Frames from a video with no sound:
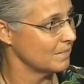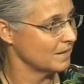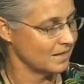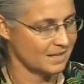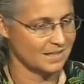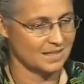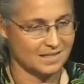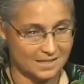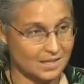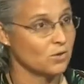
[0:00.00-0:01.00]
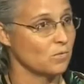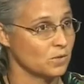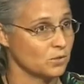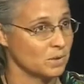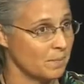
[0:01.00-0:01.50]
and then when
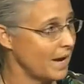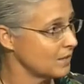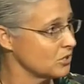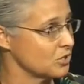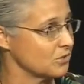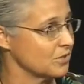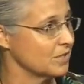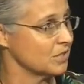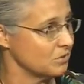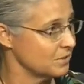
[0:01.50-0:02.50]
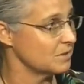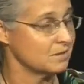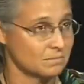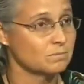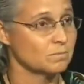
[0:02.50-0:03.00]
you get back to shore, you would
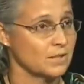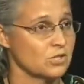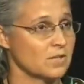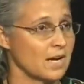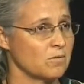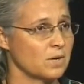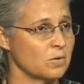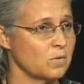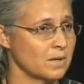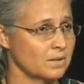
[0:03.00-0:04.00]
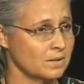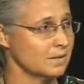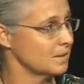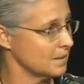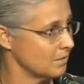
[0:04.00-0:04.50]
place your 911,
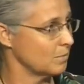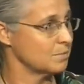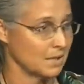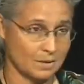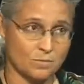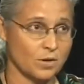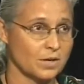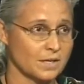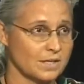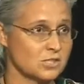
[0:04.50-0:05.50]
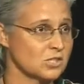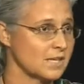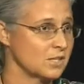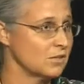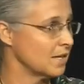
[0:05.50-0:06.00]
tell them where it is, just
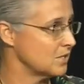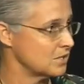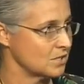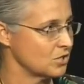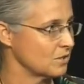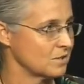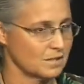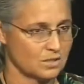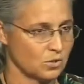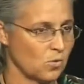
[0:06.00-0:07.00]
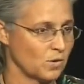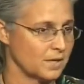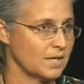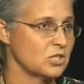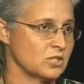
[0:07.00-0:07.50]
like you guys did your
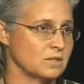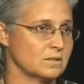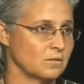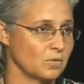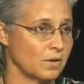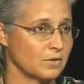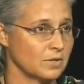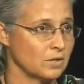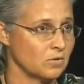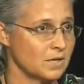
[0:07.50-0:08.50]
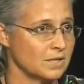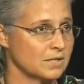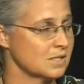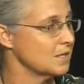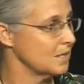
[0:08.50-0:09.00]
coordination, where everything
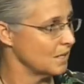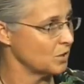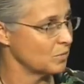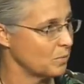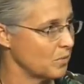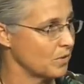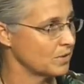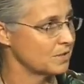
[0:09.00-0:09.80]
was, and you report to